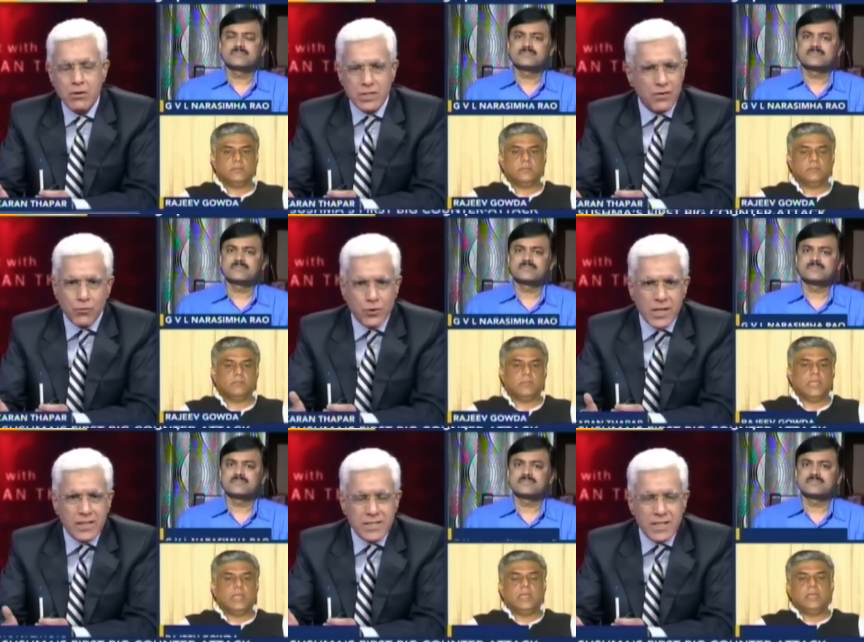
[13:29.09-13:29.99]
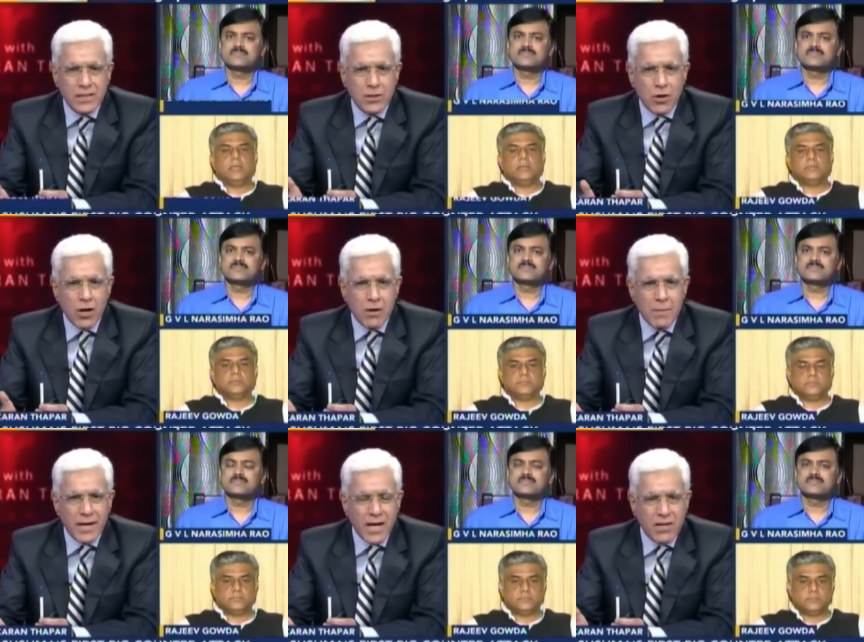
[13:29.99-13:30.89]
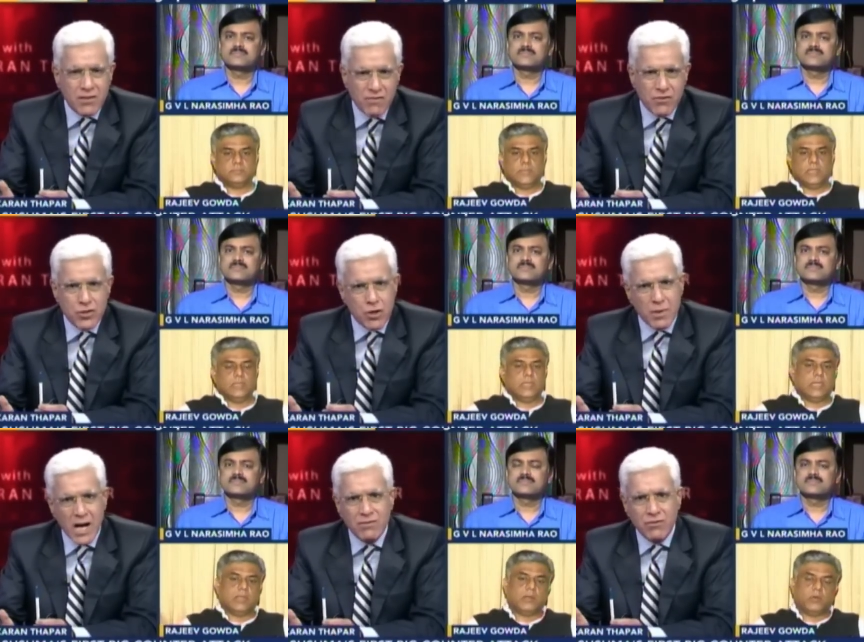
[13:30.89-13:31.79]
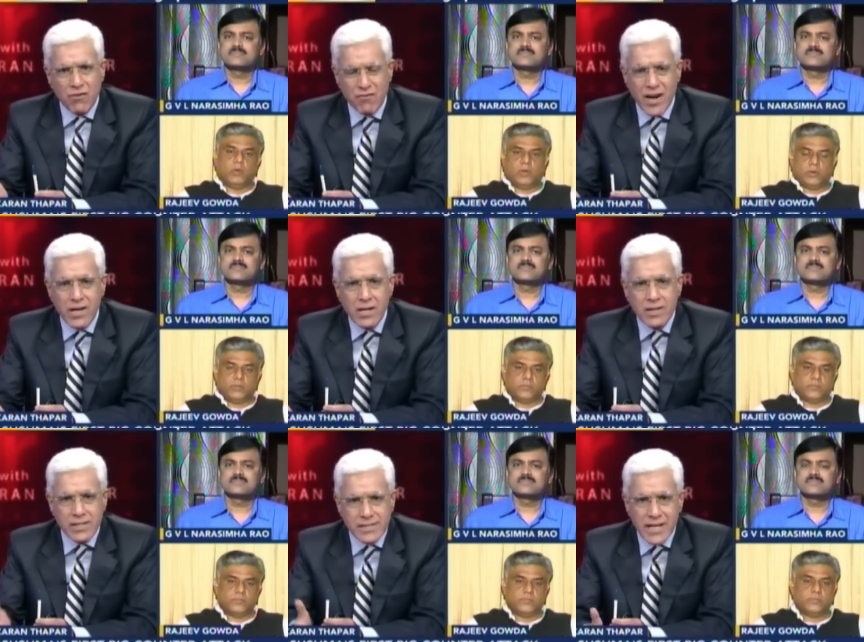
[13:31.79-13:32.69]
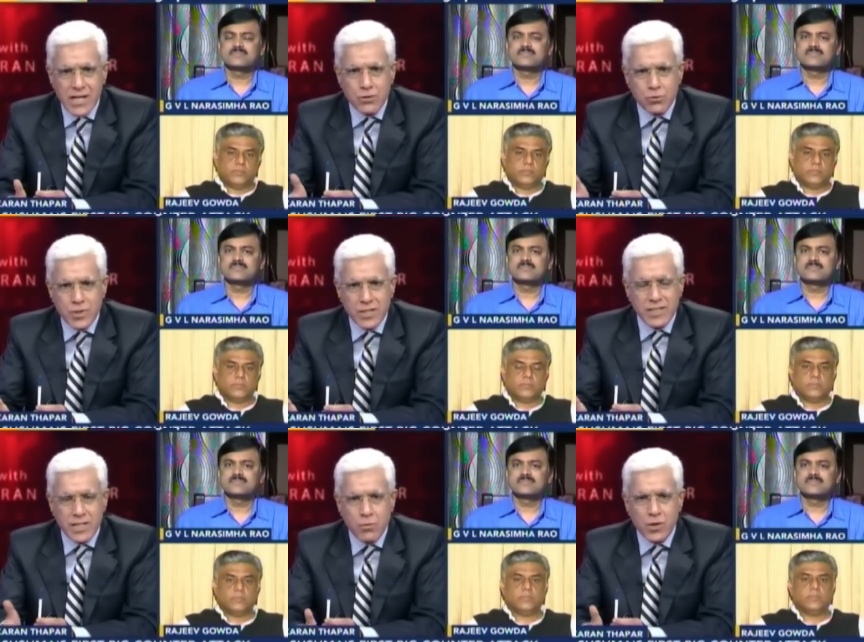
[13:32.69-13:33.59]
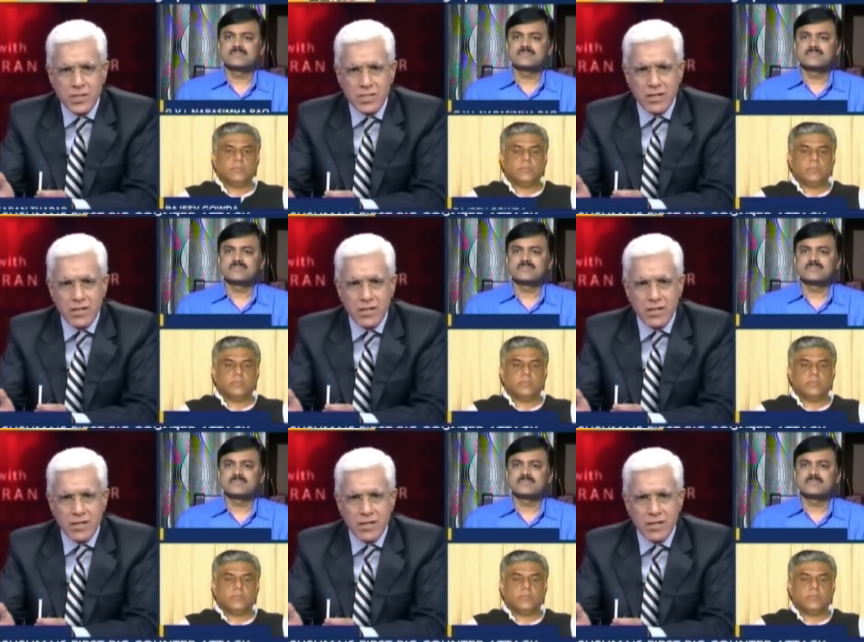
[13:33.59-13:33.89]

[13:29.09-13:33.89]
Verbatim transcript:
Speaker 1: Because if you think there's nothing wrong in making a reference on behalf of a friend, then tell us who did it and what he